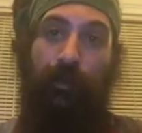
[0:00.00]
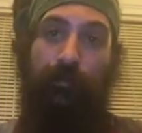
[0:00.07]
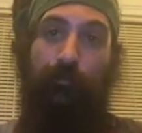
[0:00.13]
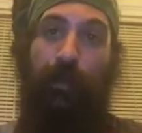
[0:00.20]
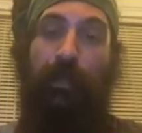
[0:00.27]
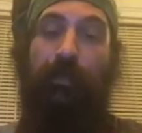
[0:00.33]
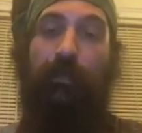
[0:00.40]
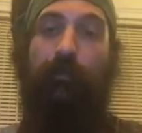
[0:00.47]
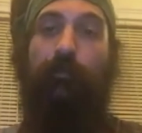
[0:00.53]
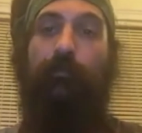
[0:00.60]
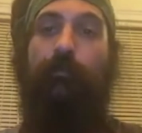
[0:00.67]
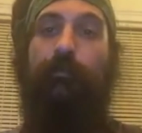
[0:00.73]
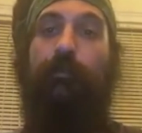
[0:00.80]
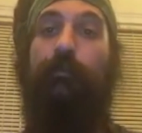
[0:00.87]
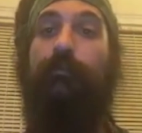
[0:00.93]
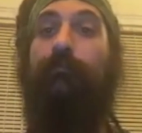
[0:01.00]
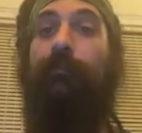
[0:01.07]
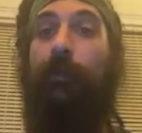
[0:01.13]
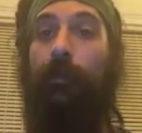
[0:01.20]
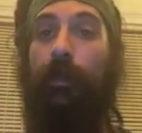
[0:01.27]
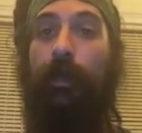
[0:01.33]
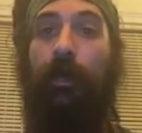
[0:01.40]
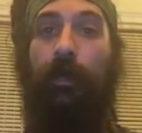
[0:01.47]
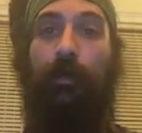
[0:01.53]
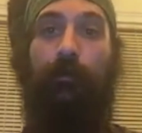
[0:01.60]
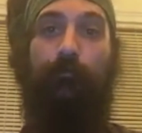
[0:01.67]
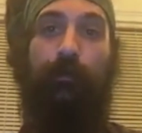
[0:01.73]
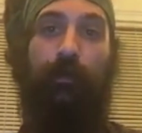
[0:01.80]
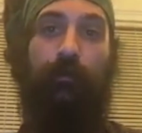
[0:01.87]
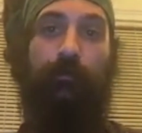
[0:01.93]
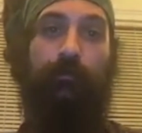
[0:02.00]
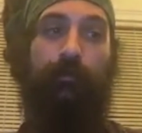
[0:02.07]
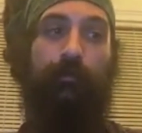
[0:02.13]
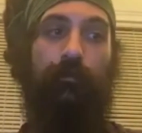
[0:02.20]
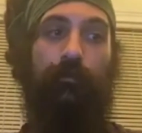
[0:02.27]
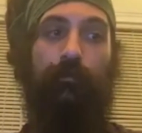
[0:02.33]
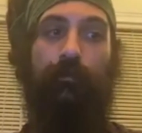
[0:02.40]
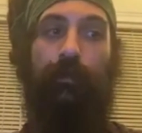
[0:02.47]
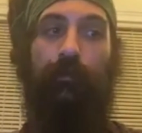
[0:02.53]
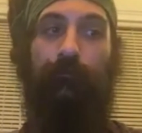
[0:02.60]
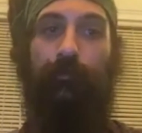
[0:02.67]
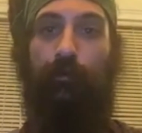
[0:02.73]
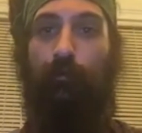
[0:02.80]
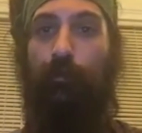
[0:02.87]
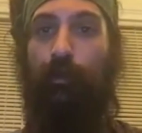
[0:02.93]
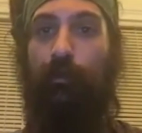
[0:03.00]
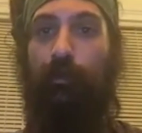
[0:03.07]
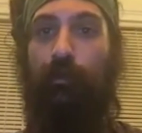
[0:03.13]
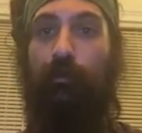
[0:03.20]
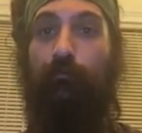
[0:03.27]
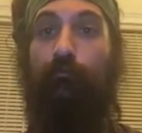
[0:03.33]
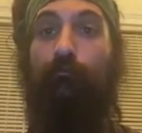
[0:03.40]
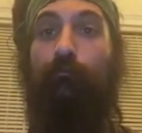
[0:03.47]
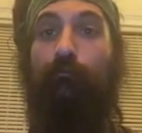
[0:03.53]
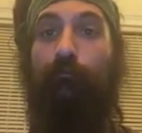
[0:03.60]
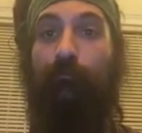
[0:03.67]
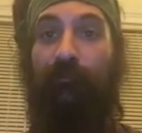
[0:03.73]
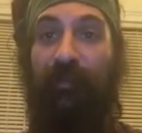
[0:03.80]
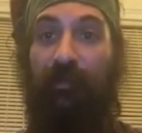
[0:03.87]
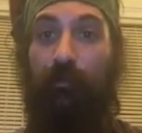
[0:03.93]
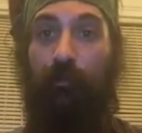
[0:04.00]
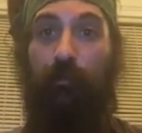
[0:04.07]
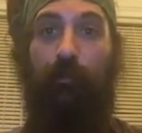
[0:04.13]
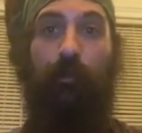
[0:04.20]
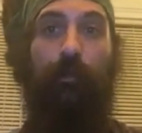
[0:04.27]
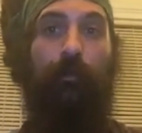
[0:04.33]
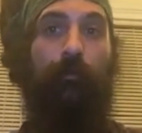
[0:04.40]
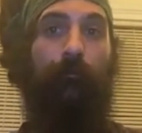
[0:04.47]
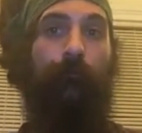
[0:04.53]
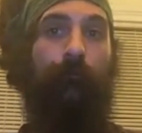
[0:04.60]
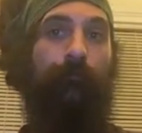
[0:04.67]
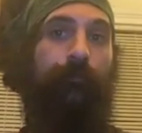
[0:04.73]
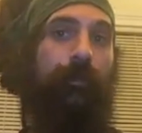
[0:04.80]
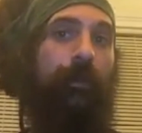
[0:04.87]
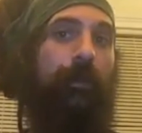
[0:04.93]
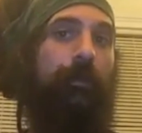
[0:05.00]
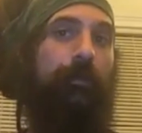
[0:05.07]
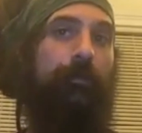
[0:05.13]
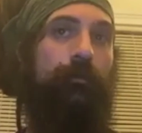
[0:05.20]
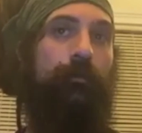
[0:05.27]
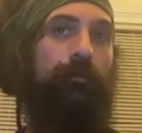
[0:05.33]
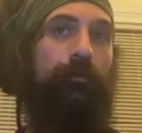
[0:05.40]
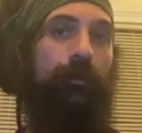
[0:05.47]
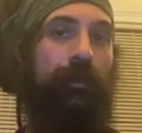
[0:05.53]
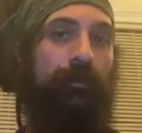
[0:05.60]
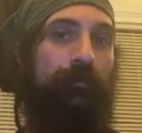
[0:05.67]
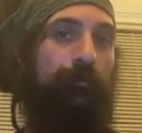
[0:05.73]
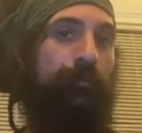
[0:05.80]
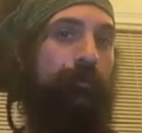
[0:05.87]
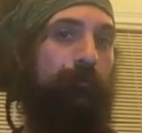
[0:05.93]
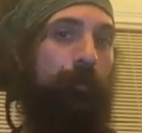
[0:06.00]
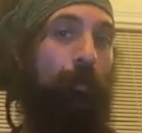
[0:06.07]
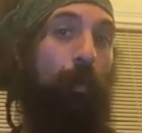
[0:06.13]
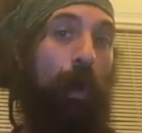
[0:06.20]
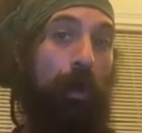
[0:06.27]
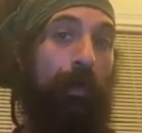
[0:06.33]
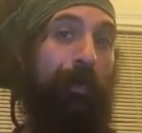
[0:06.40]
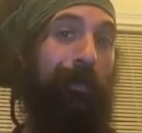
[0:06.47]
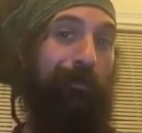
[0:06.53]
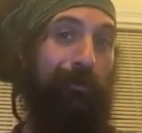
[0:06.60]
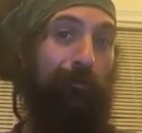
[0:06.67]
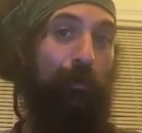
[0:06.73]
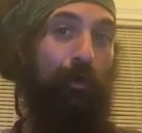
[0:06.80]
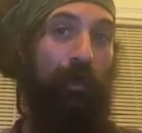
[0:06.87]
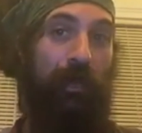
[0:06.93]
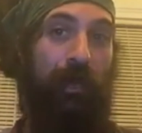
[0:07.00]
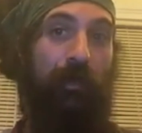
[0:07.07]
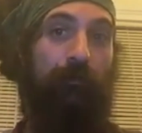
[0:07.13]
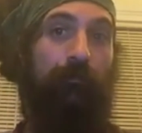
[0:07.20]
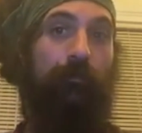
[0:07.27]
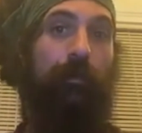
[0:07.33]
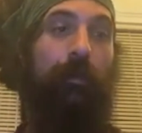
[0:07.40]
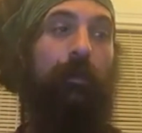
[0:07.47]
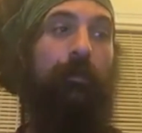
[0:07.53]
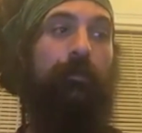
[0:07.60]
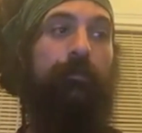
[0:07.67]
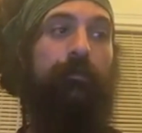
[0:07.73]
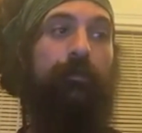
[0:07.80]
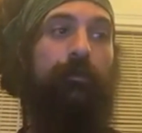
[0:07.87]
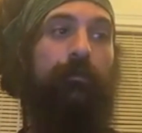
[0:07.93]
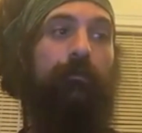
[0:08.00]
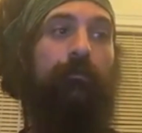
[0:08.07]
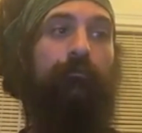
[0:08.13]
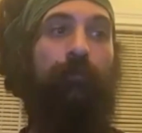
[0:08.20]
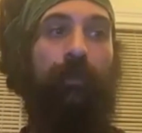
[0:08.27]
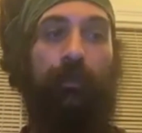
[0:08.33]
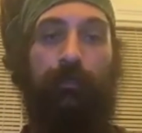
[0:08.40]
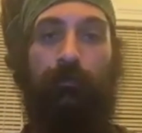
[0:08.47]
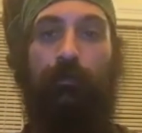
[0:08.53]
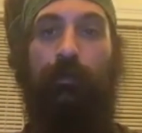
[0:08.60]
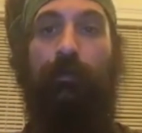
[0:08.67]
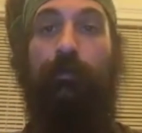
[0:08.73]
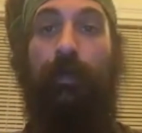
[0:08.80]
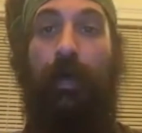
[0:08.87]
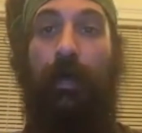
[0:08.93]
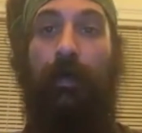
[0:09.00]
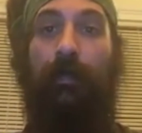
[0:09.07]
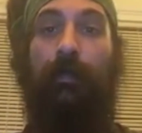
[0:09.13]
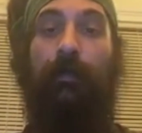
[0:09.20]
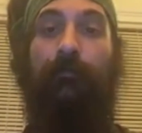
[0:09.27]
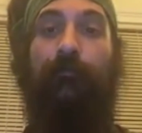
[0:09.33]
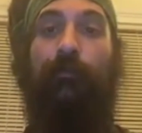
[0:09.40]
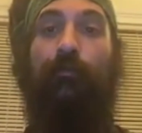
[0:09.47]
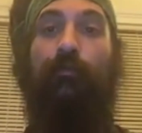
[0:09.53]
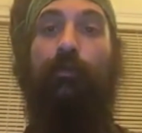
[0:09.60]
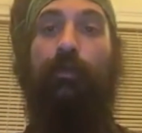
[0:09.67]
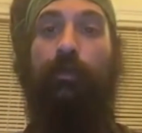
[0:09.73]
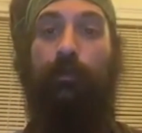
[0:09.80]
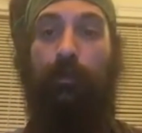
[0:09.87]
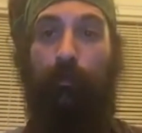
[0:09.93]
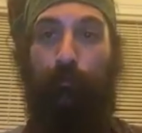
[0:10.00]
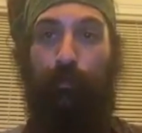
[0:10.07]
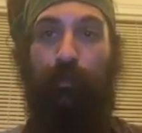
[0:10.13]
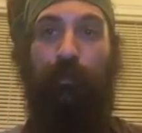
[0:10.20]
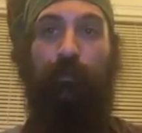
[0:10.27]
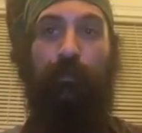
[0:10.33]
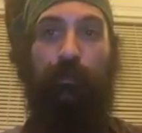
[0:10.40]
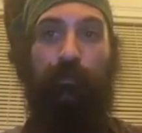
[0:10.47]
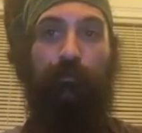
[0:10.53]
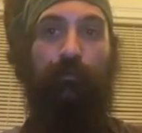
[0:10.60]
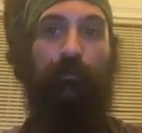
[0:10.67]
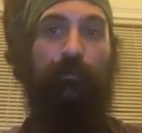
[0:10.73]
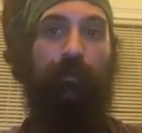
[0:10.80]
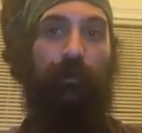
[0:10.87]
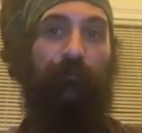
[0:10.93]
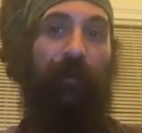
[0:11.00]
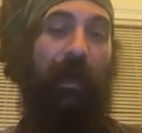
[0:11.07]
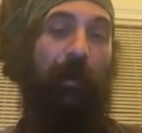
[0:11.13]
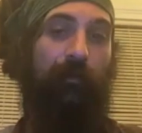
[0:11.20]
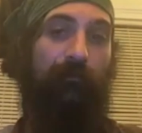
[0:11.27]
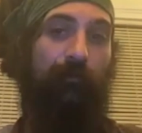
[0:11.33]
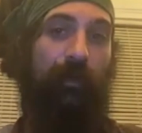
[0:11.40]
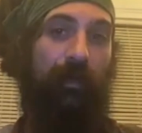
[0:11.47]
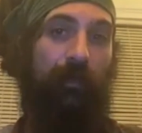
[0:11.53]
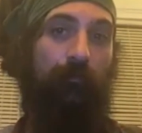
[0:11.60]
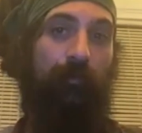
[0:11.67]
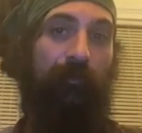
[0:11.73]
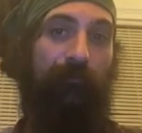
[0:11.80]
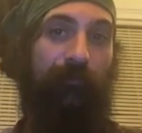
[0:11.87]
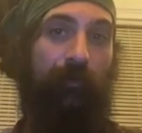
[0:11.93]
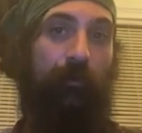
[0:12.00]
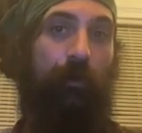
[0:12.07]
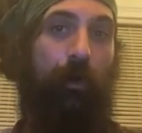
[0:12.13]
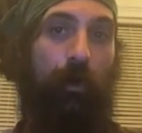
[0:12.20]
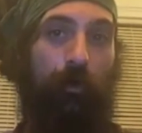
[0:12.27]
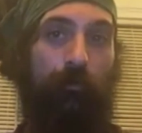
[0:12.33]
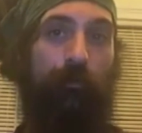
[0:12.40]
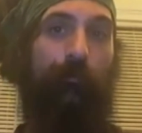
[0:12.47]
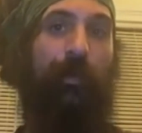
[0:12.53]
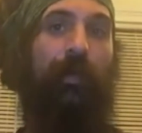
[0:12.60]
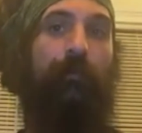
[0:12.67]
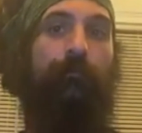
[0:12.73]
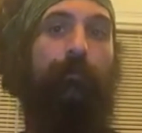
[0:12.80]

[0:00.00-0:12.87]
painkillers is very high because it turns off your ability to feel that you're not supposed to be walking on your broken ankle. So re-injury is high if you completely tune yourself out of being able to feel all of the pain.